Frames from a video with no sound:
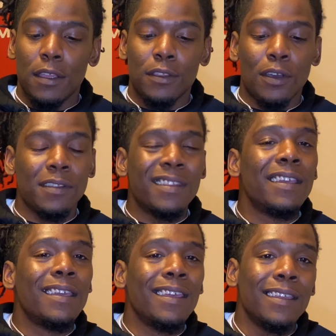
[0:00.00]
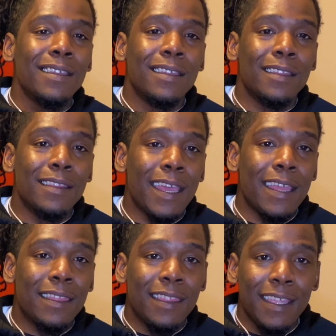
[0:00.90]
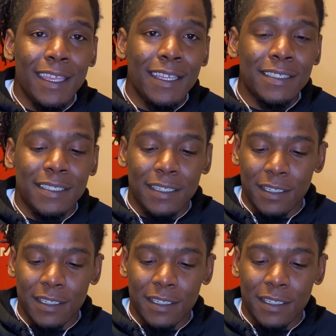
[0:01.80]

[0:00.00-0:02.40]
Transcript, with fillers: the only thing that these